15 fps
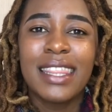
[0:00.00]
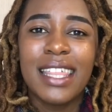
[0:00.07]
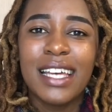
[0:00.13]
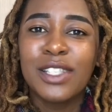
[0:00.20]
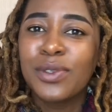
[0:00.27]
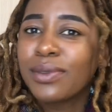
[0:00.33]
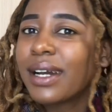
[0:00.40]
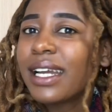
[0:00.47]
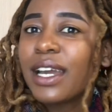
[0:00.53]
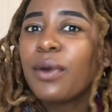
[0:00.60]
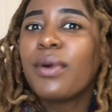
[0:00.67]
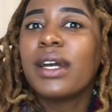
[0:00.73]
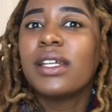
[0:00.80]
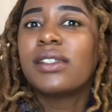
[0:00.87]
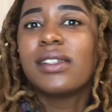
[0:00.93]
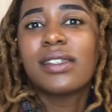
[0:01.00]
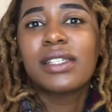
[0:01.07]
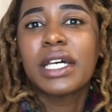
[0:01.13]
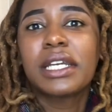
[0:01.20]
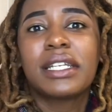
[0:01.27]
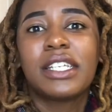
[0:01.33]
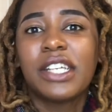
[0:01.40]
that's why I wanted to
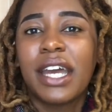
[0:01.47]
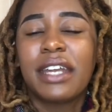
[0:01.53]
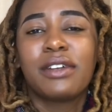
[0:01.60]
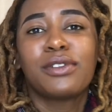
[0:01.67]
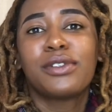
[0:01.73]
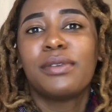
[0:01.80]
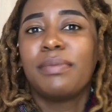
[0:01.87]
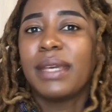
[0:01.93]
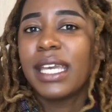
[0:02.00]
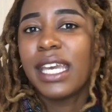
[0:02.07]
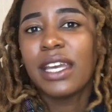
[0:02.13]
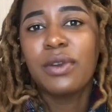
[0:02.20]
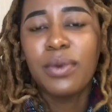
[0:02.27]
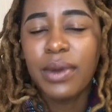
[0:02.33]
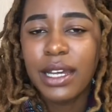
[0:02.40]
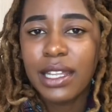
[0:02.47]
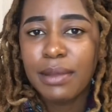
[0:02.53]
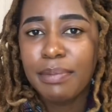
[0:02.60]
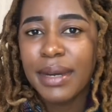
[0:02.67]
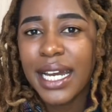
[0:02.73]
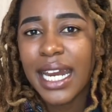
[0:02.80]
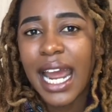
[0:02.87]
start a channel to begin with.
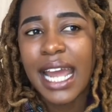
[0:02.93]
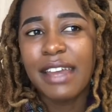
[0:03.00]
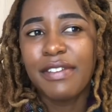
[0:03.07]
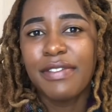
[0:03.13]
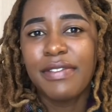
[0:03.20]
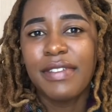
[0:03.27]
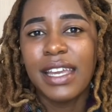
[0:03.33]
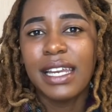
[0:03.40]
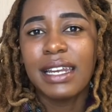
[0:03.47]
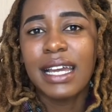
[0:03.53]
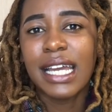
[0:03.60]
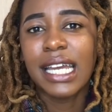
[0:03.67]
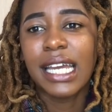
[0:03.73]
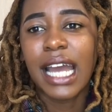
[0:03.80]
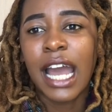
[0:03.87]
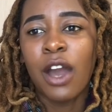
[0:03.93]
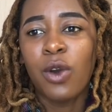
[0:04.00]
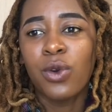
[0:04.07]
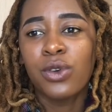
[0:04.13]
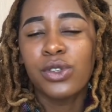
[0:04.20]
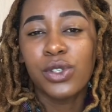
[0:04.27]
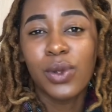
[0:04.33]
But I feel like I
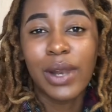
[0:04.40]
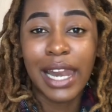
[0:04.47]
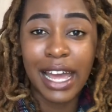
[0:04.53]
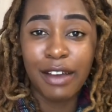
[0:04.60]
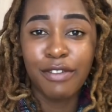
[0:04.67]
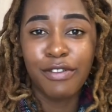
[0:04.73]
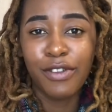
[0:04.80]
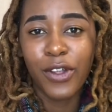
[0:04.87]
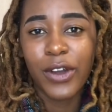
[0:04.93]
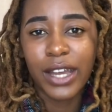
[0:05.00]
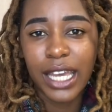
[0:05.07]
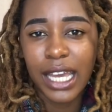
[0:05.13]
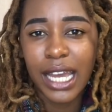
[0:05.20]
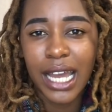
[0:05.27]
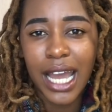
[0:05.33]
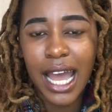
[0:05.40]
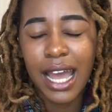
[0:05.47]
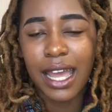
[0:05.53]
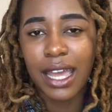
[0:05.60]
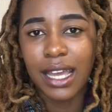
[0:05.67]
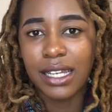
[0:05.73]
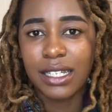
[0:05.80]
also love vlogging.
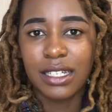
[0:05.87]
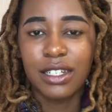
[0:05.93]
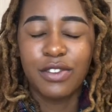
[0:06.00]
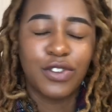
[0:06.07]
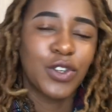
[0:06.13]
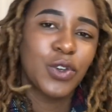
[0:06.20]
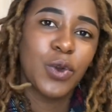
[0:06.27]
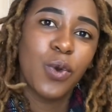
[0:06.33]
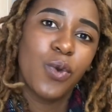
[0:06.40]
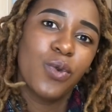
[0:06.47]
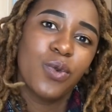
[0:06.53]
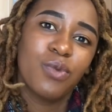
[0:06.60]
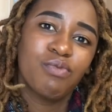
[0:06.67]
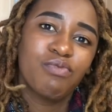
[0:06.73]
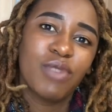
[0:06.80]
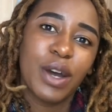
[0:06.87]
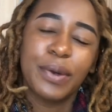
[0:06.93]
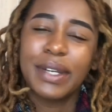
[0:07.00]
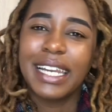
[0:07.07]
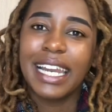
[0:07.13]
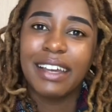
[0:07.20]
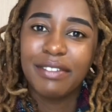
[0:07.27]
I didn't even know I
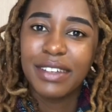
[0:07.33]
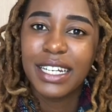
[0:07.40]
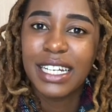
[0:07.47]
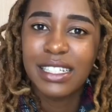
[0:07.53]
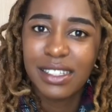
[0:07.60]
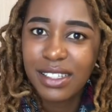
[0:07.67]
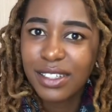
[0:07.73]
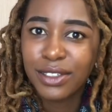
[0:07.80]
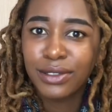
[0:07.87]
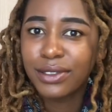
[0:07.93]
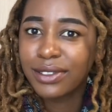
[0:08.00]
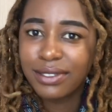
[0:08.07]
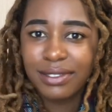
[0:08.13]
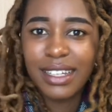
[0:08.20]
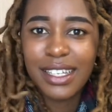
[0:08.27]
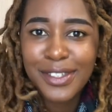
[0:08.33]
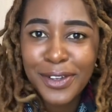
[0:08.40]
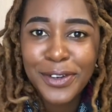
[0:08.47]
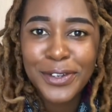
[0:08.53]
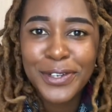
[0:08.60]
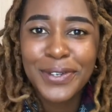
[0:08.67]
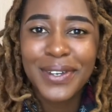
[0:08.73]
would love it until I
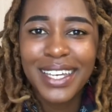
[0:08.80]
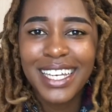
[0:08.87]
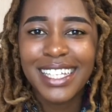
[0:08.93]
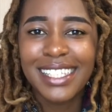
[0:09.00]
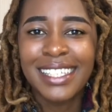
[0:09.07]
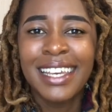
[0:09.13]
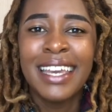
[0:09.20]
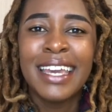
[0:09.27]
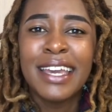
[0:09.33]
started doing it.